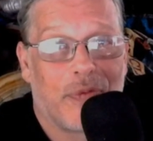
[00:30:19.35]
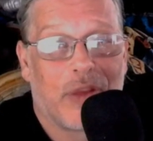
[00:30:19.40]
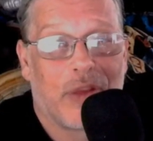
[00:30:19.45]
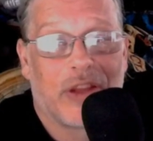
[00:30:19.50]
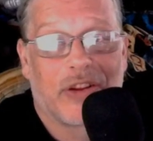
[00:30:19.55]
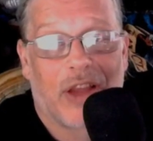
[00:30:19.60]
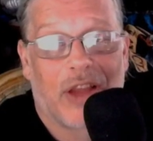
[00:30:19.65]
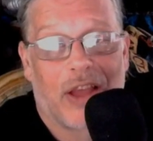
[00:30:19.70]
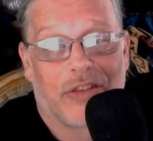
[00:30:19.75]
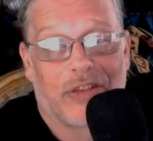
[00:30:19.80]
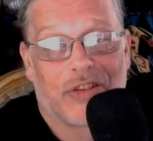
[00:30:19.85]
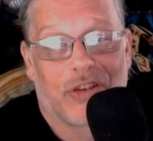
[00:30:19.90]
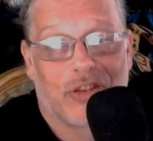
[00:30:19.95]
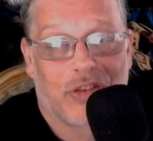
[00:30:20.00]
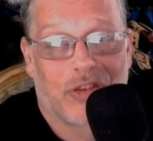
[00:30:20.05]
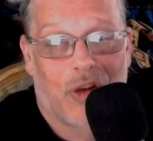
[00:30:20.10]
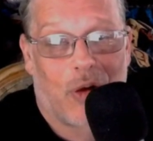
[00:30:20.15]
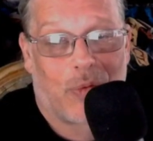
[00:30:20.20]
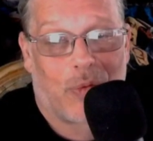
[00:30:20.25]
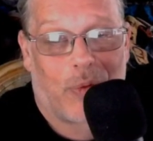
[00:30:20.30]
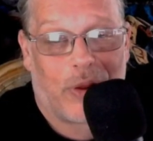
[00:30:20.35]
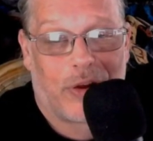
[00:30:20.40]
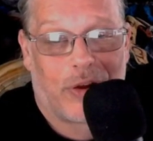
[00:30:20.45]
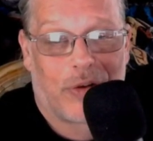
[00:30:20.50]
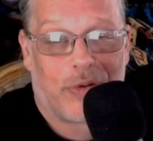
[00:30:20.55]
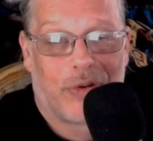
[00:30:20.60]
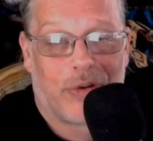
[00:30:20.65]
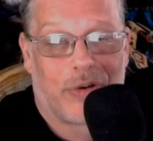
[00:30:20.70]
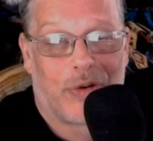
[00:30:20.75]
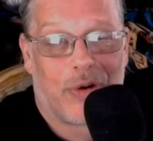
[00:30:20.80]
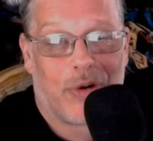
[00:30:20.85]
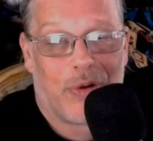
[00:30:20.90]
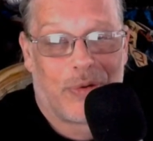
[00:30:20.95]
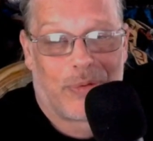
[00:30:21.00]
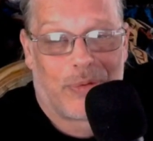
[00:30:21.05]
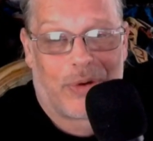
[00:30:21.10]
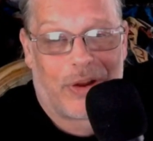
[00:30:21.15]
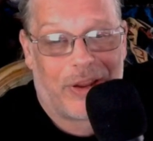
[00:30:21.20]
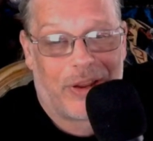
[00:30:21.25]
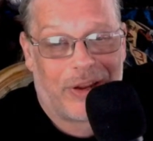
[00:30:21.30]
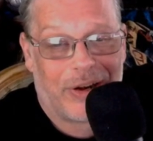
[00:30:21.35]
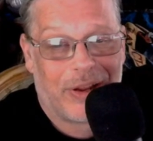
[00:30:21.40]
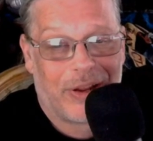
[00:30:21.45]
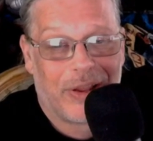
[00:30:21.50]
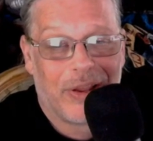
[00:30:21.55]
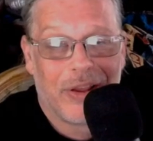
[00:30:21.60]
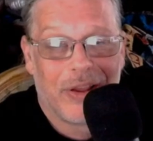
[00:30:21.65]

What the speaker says: fantastic songwriter in her own right,